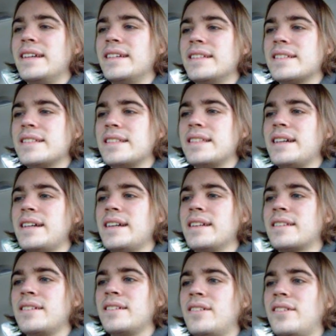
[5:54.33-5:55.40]
is
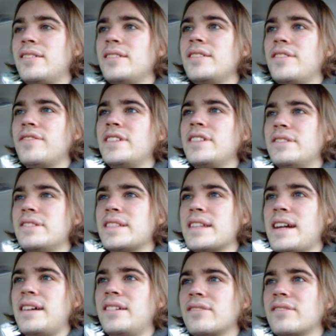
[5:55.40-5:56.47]
that all of those
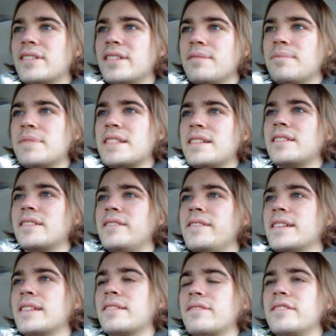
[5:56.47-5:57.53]
algorithms that are
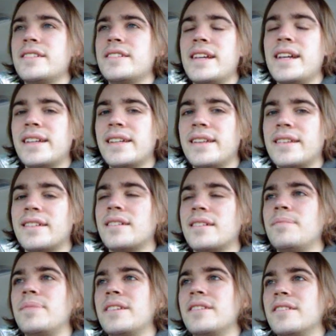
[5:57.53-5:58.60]
going through and checking your
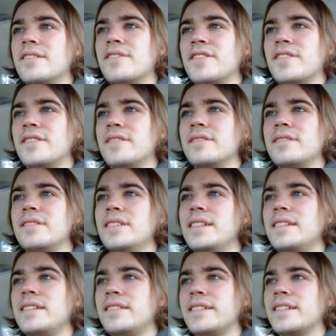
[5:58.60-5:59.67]
computer for
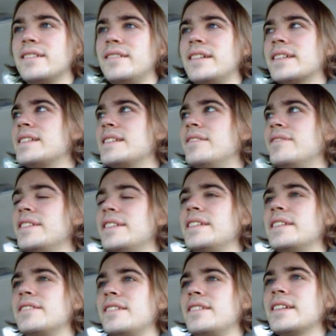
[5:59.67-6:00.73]
illegal
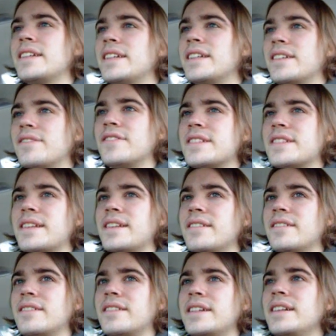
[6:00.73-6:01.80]
activity and checking it for
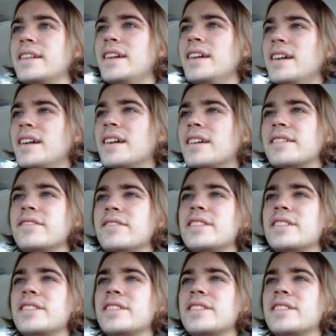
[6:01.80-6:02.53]
security are